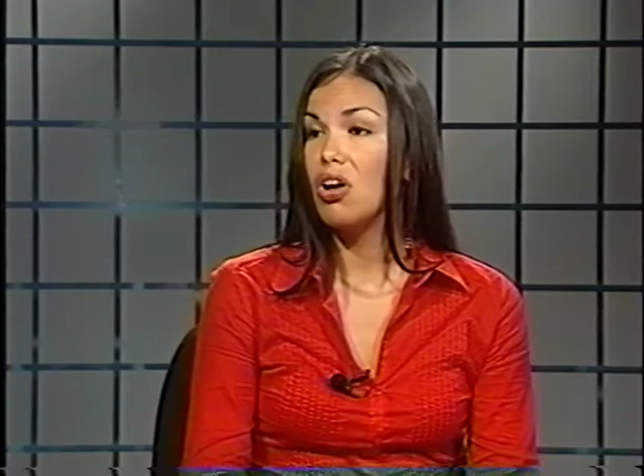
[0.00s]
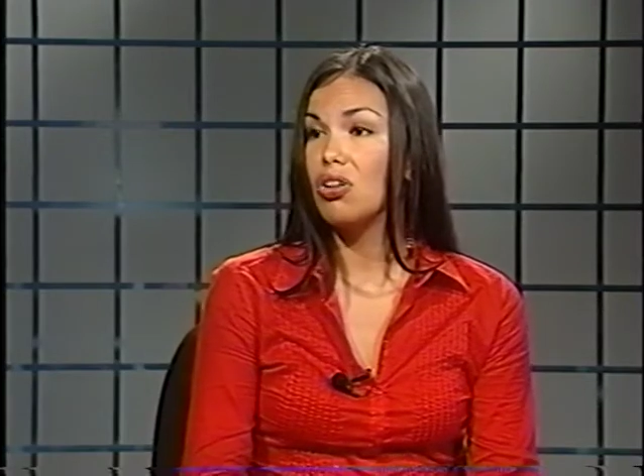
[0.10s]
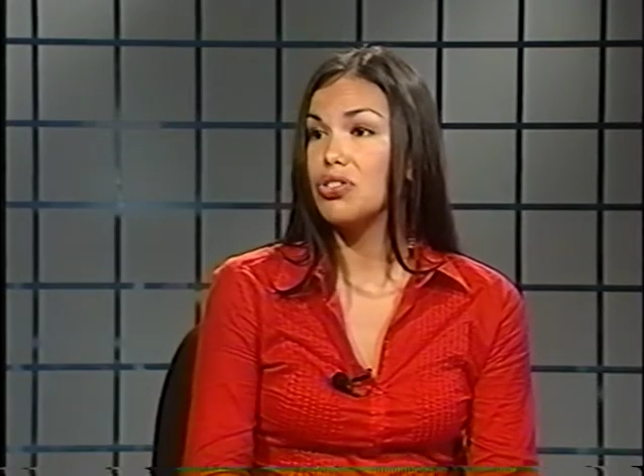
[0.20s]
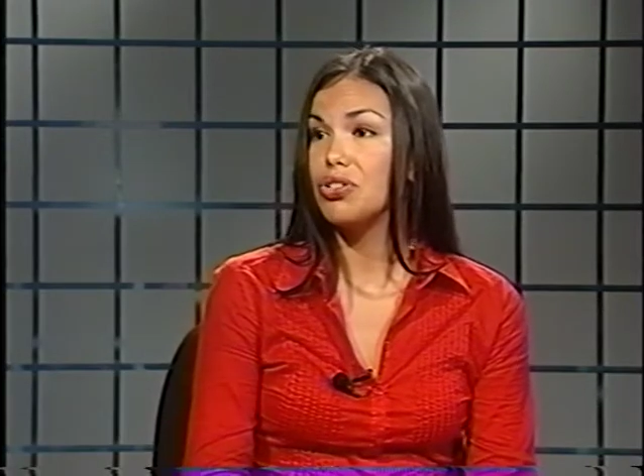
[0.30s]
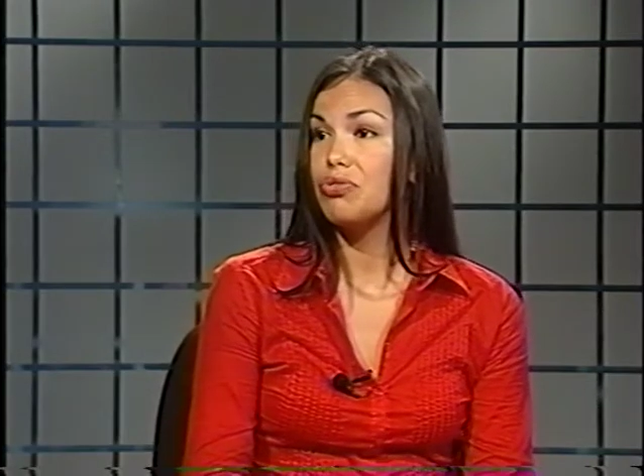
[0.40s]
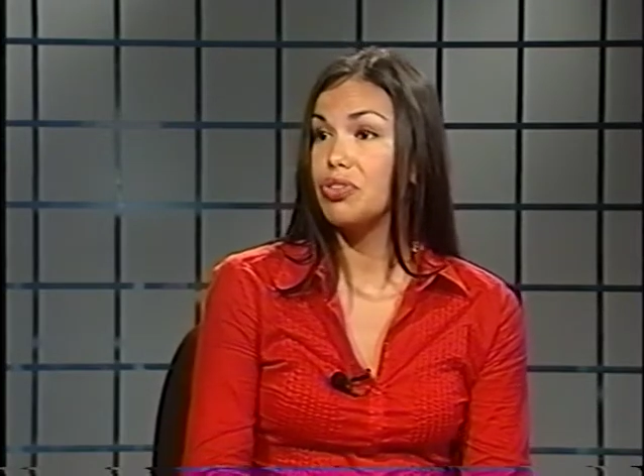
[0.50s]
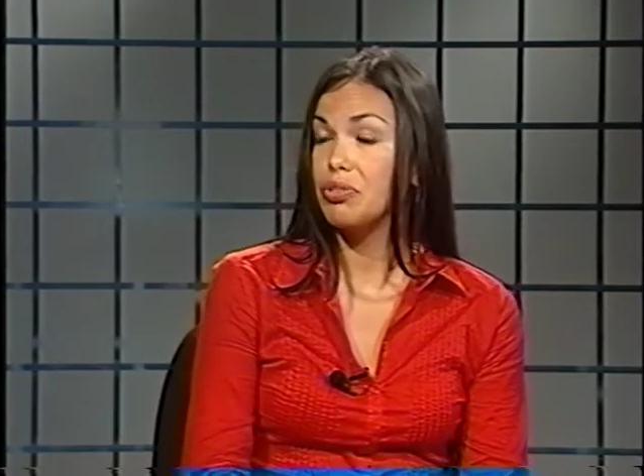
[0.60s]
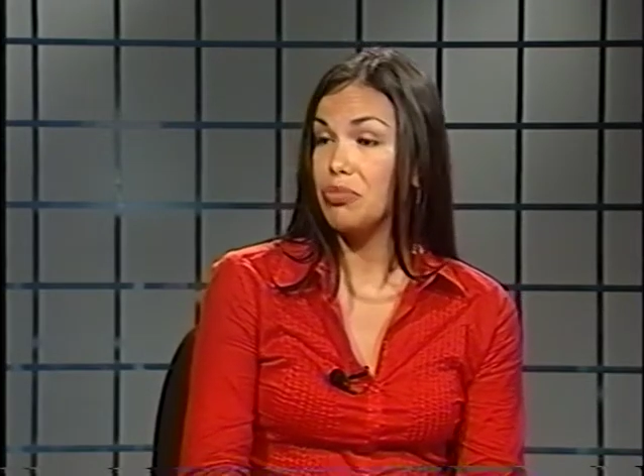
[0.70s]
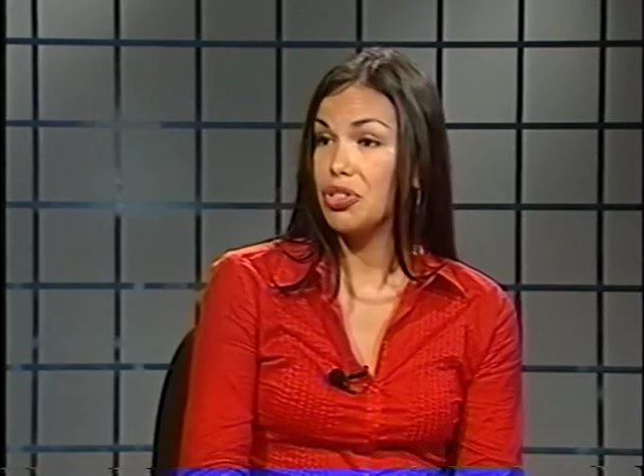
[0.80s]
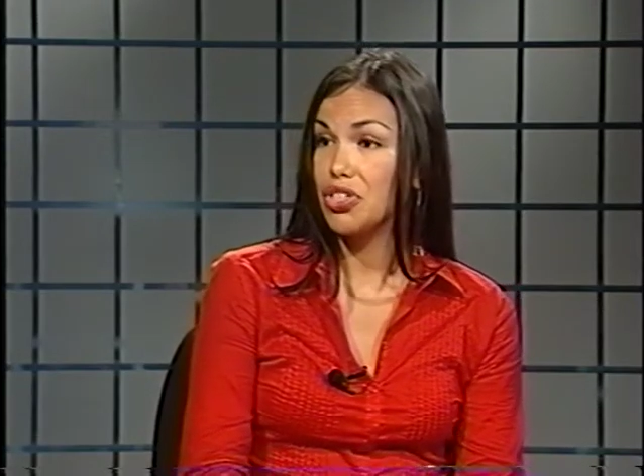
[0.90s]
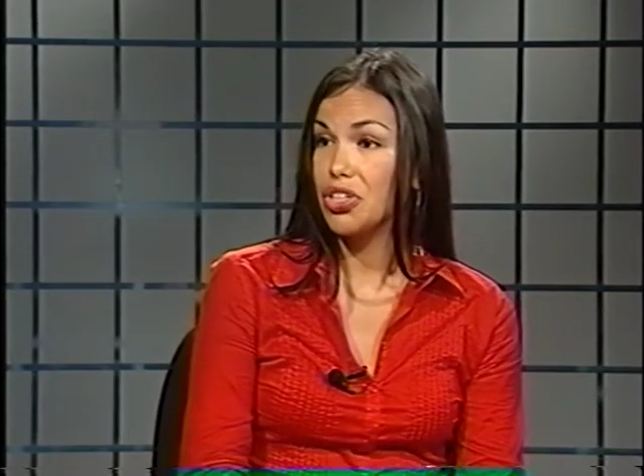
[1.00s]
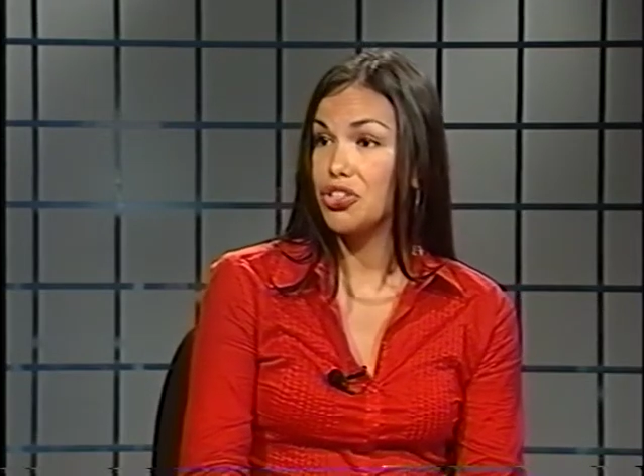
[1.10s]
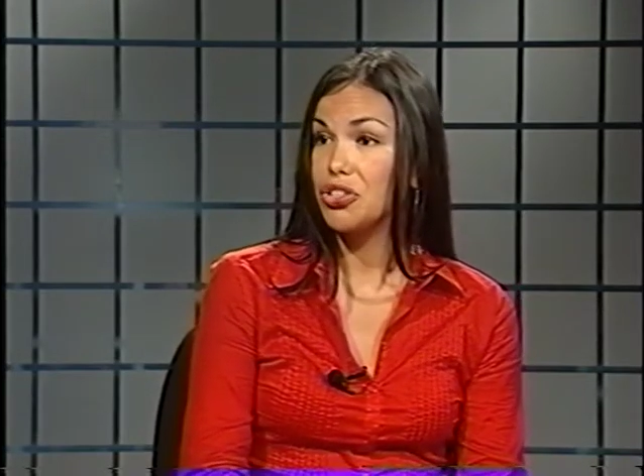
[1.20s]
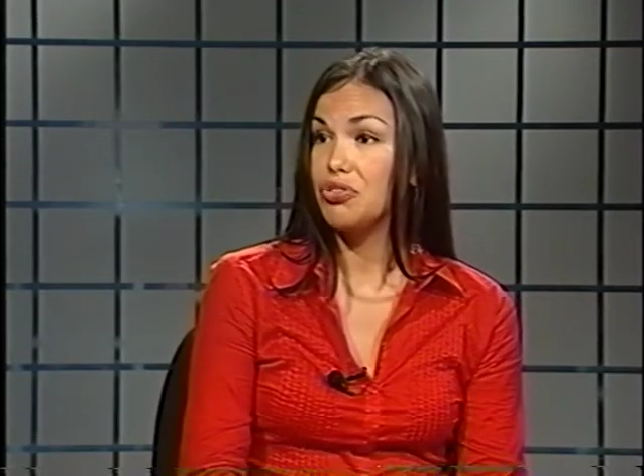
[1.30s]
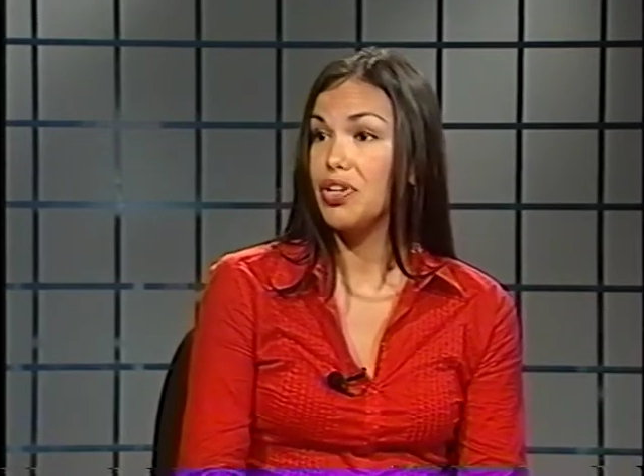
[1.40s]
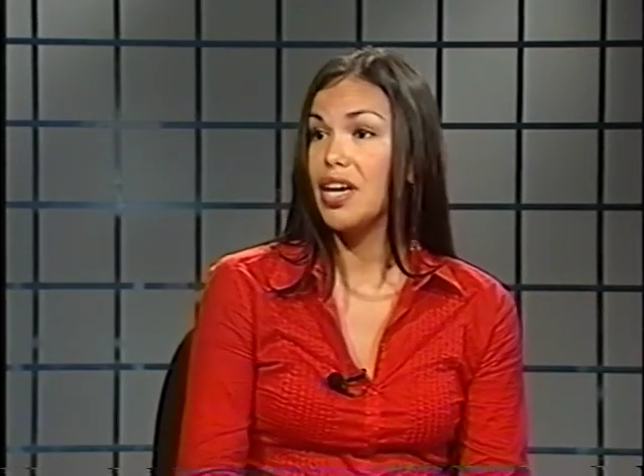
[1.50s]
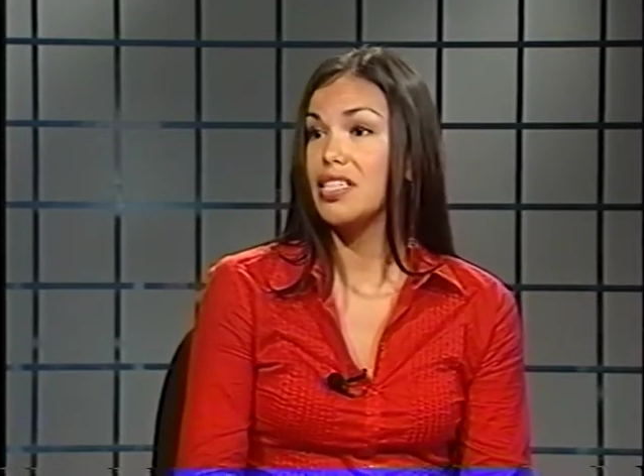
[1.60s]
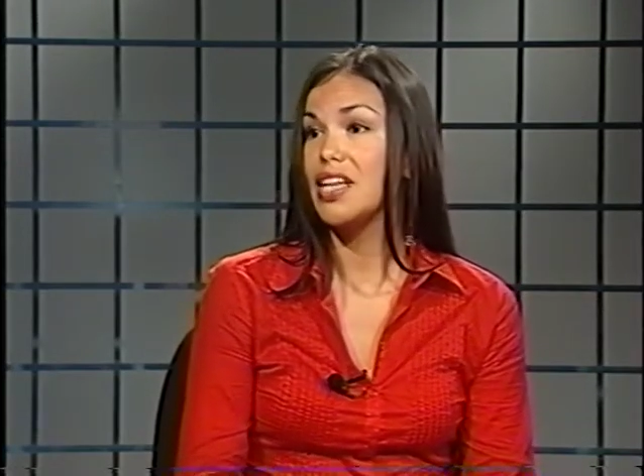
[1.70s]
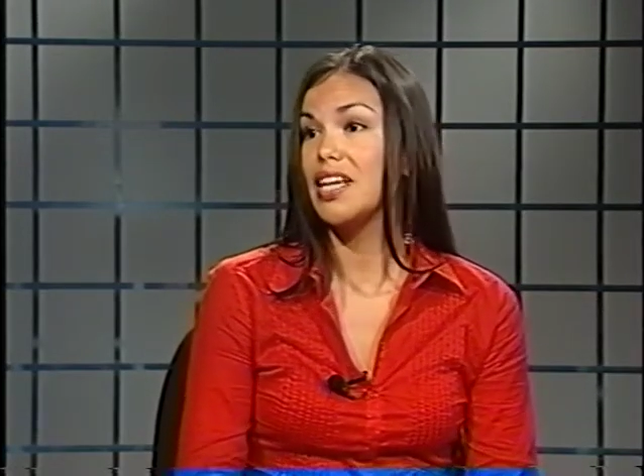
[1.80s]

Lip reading: Also for the music issue, we had